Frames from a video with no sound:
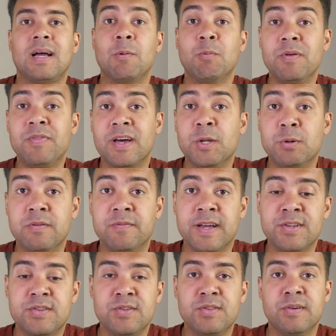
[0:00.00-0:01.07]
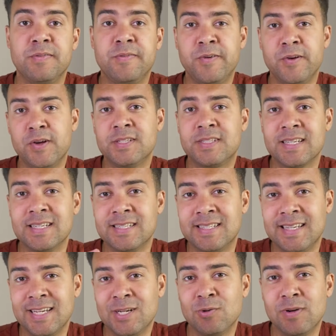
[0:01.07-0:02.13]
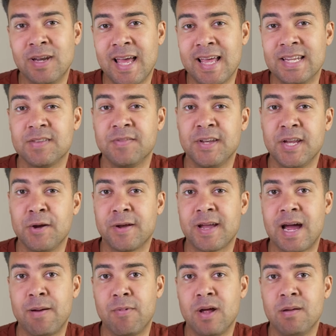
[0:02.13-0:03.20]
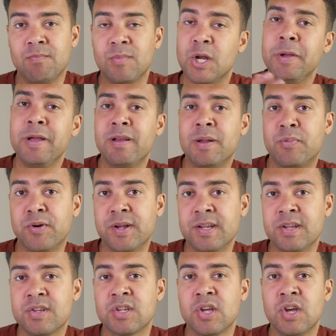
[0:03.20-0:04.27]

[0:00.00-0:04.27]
And with that new invention, the first single lens video camera, Louis Prince